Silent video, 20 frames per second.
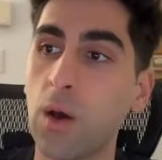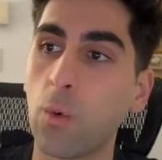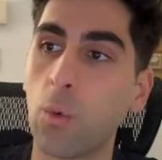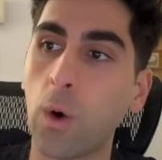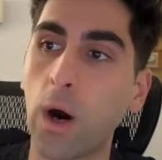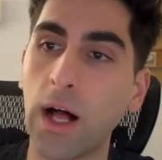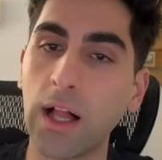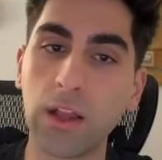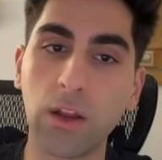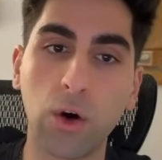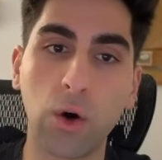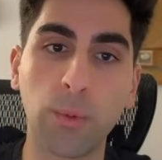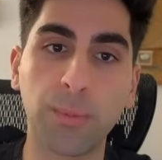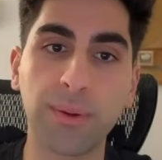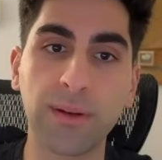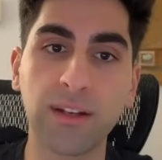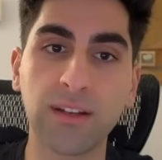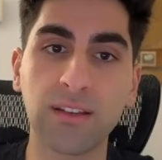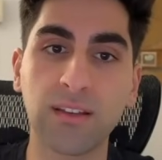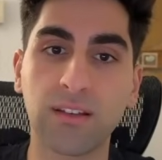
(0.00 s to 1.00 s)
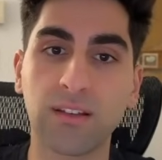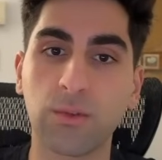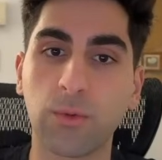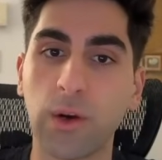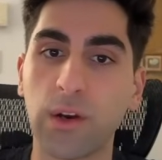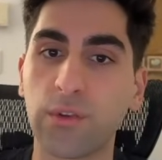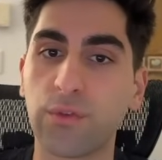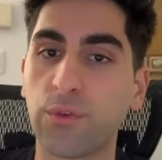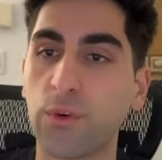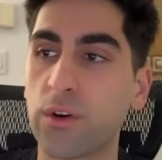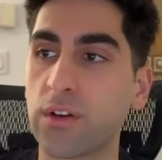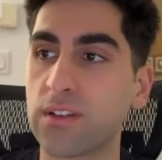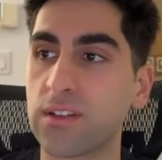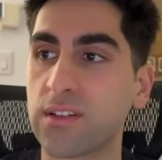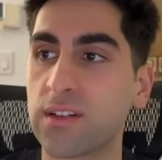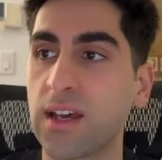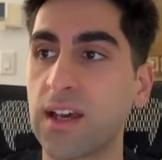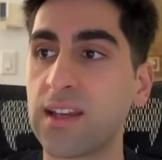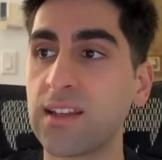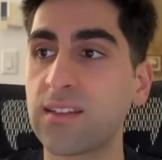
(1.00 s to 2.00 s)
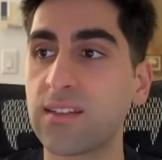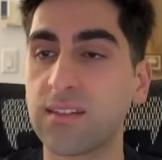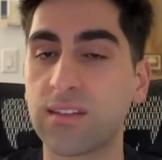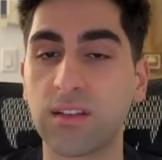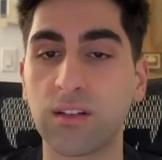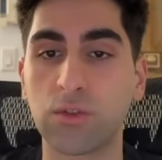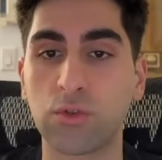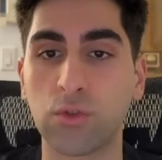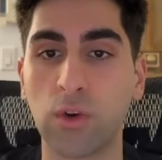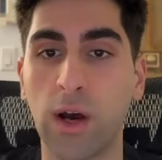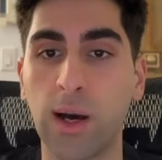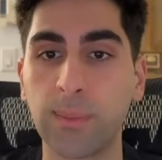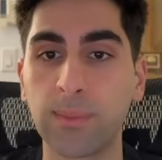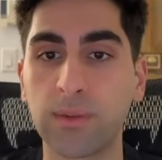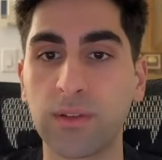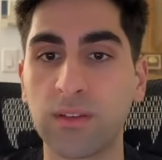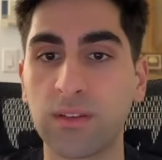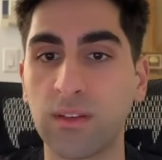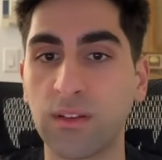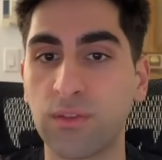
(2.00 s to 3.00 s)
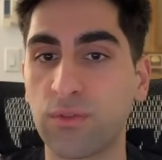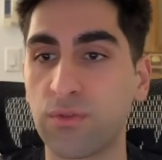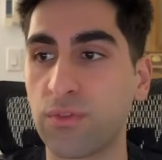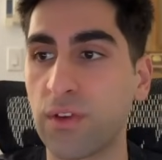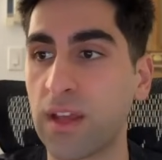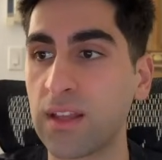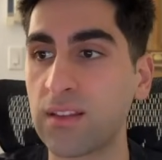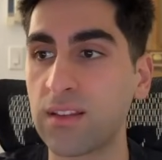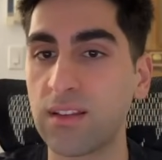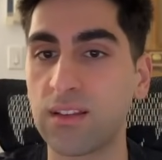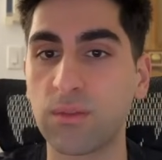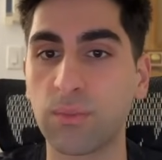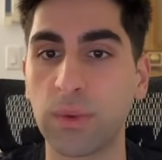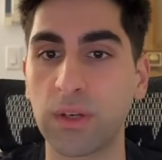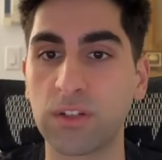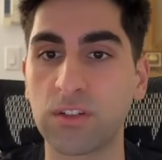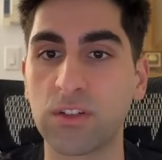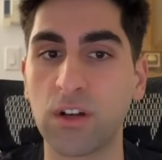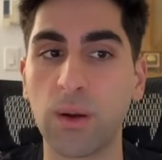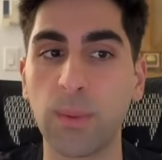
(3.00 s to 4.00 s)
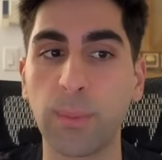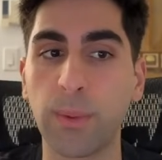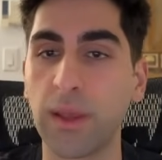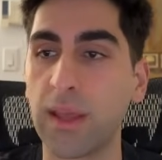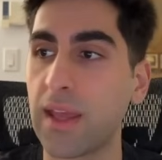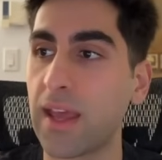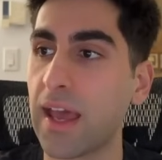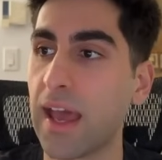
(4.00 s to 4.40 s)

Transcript: while opening the square for his knight to drop to defend his bishop